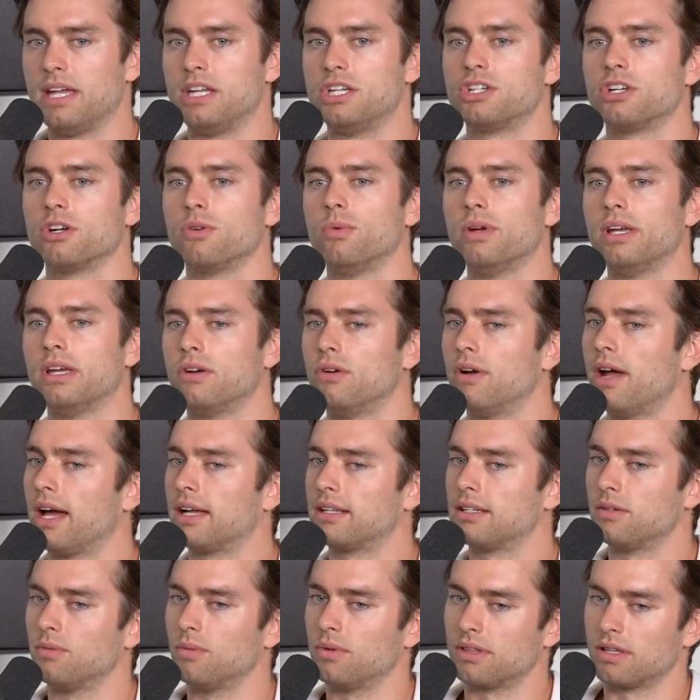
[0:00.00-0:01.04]
sure we
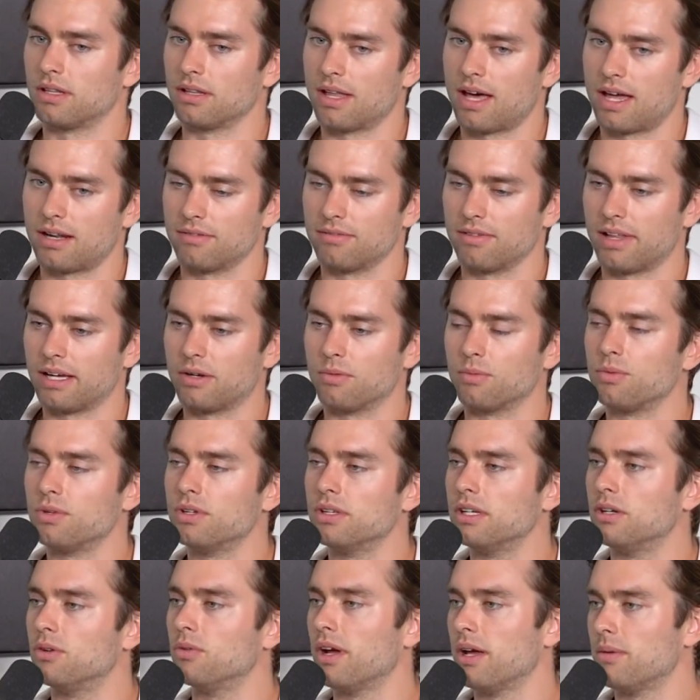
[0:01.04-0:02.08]
interacted with a lot of like
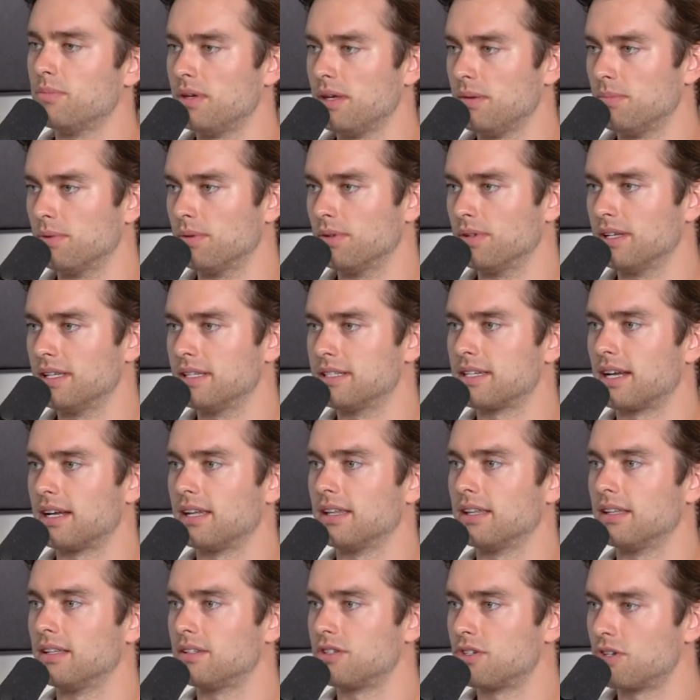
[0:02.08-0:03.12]
really great people inside
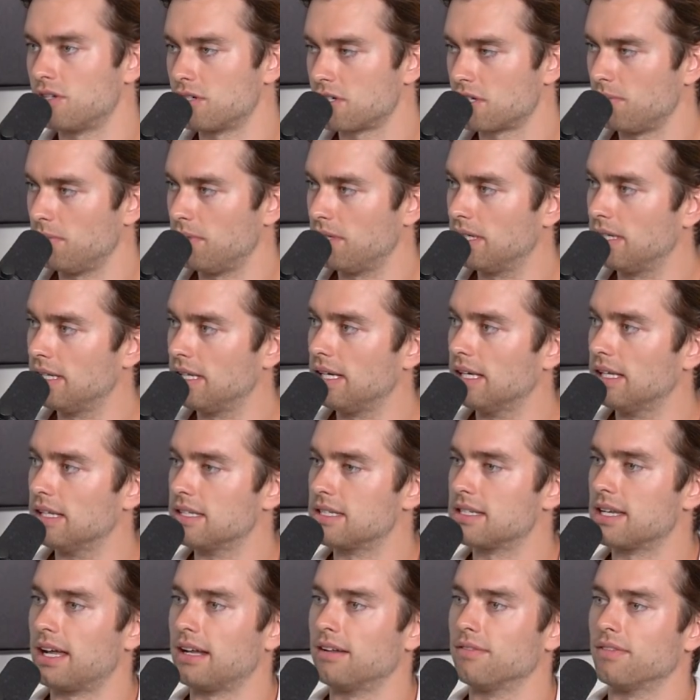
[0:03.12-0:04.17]
of the church community,
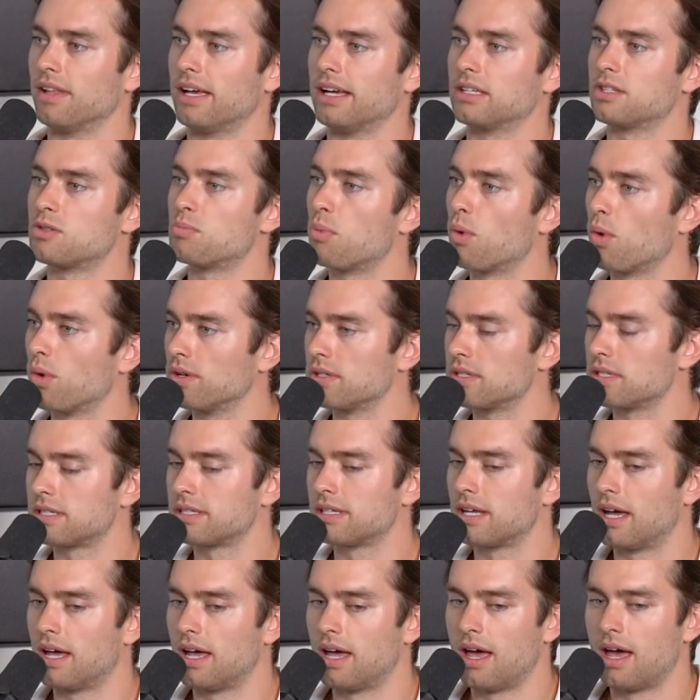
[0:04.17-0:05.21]
inside of like sports.
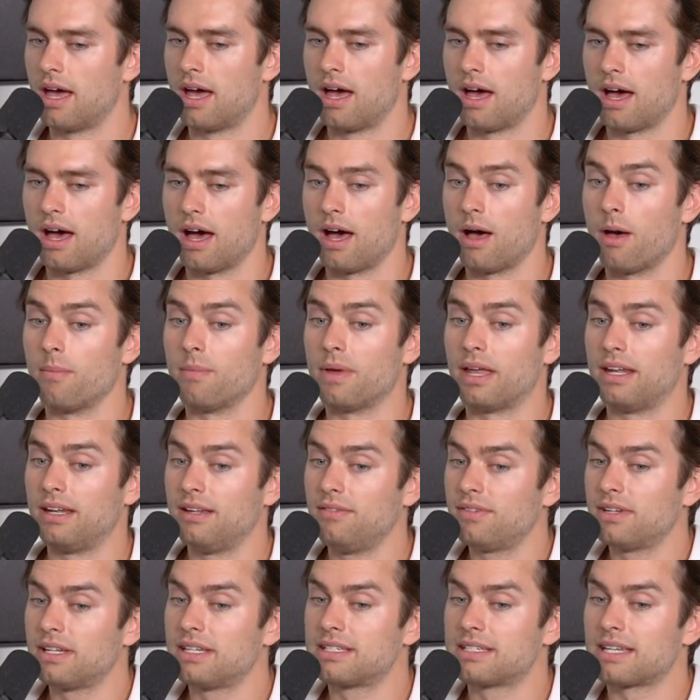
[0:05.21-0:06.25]
And
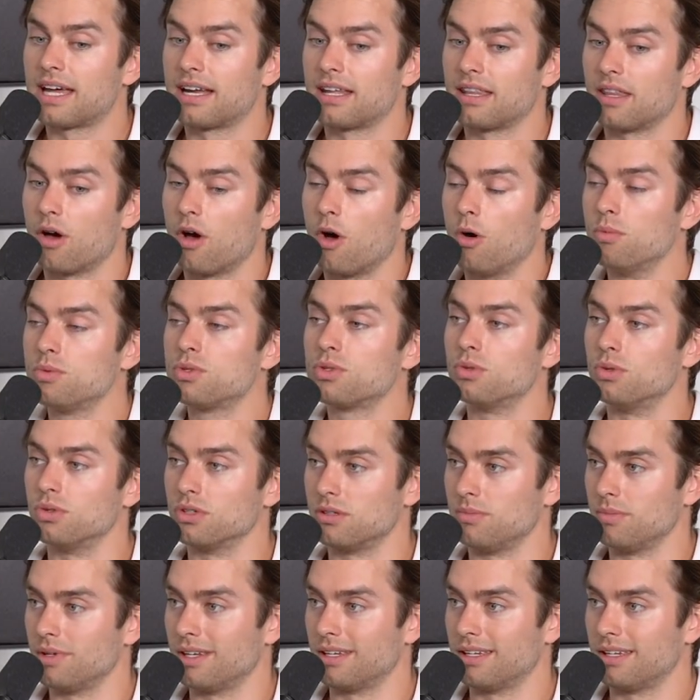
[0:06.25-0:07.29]
even inside of the homeschool
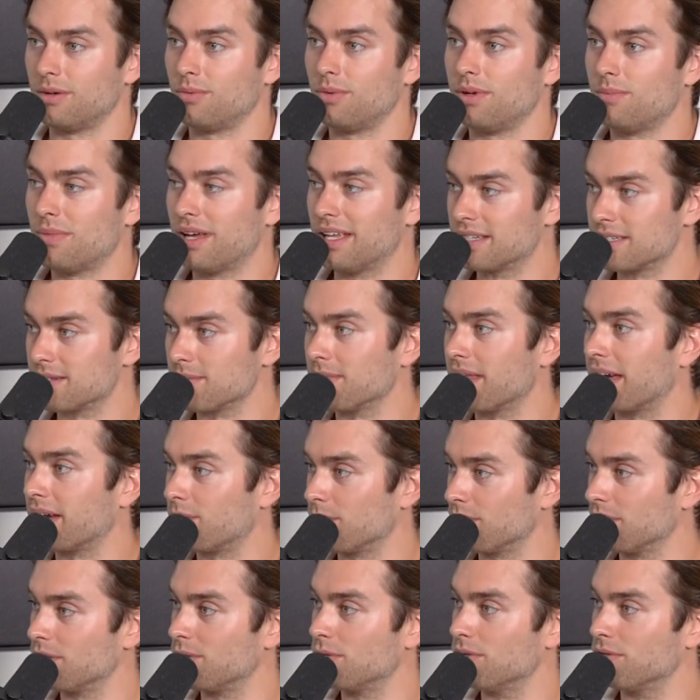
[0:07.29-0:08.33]
community, we made some like
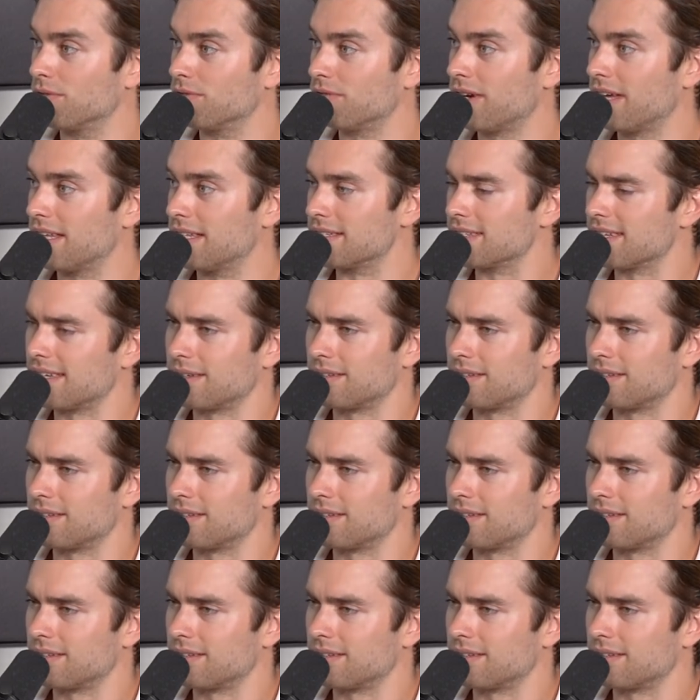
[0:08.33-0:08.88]
really cool friends. Like